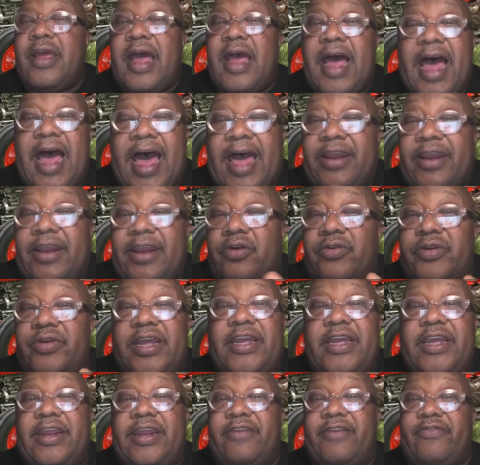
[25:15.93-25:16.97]
I don't
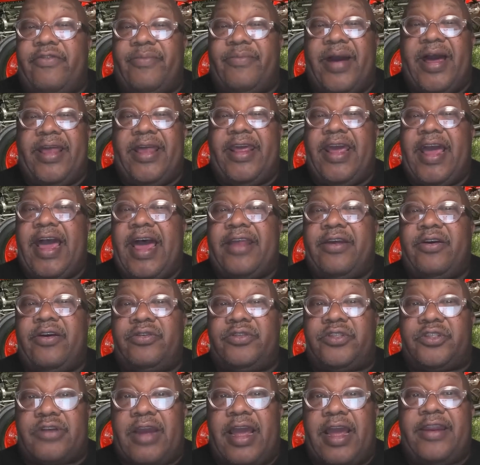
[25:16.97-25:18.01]
need everybody. I don't
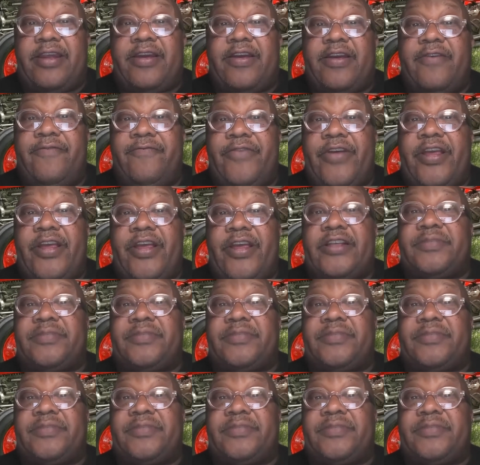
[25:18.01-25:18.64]
try to convince